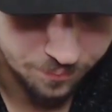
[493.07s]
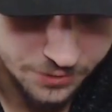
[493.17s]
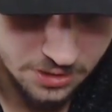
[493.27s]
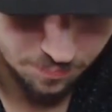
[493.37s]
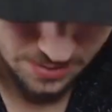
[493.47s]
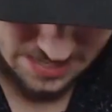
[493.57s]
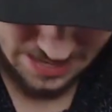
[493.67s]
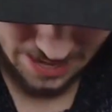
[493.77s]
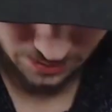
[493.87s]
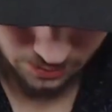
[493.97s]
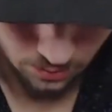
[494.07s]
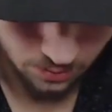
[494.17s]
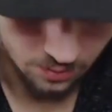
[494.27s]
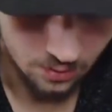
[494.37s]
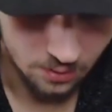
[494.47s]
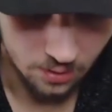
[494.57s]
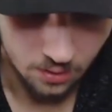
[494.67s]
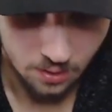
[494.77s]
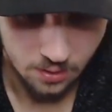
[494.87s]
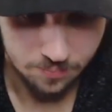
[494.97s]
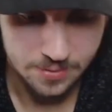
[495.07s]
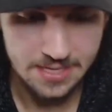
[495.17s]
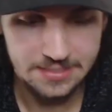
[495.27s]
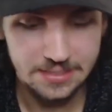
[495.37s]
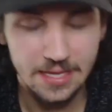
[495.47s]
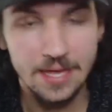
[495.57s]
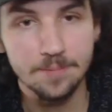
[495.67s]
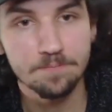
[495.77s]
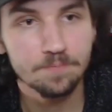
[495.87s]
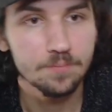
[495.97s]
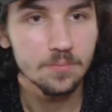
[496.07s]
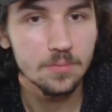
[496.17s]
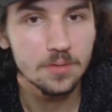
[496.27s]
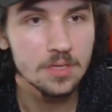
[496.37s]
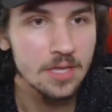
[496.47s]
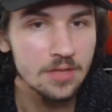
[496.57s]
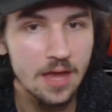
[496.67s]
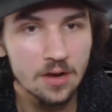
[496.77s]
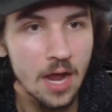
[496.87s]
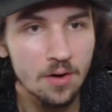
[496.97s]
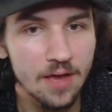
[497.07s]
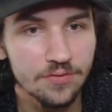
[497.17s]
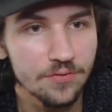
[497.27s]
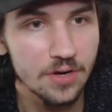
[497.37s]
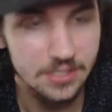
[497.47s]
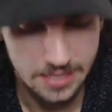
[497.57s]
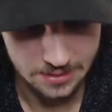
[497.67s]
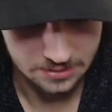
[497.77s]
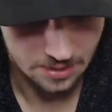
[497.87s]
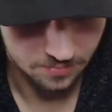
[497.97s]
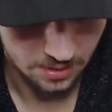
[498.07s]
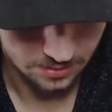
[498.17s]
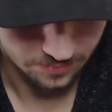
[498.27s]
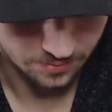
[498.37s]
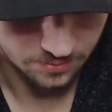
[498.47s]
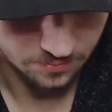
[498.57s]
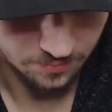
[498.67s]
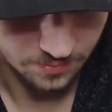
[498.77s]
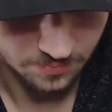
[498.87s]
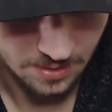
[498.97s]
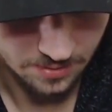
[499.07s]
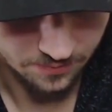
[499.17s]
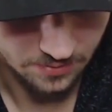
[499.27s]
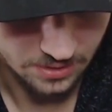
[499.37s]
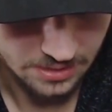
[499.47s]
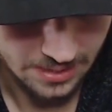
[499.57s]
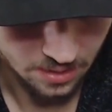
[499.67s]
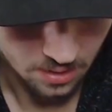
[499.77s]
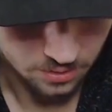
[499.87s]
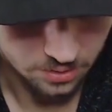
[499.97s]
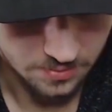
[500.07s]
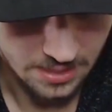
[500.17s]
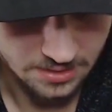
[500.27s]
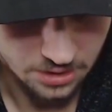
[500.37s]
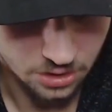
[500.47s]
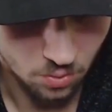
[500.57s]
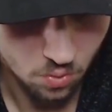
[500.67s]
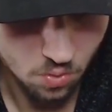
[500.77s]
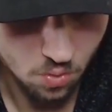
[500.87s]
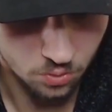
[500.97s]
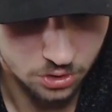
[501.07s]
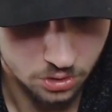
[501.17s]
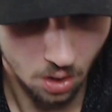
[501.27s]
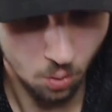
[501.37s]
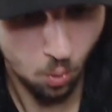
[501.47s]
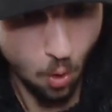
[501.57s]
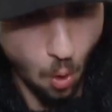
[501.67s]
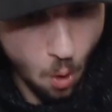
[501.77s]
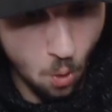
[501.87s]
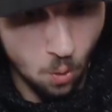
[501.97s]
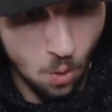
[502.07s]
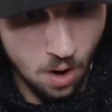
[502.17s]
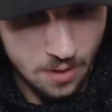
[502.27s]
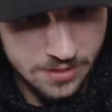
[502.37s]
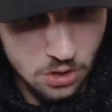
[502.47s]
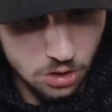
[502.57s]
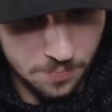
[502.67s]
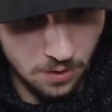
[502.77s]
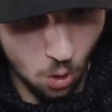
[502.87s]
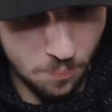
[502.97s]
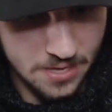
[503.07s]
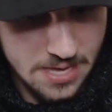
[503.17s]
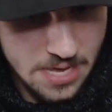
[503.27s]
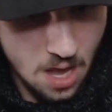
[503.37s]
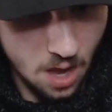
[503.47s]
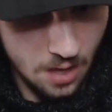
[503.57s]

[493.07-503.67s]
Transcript: just P deck. P is in, like... I don't have to finish that. I'm not going to finish that. So he's got this... Ooh, Scar... Ooh, Heal Spirit OP?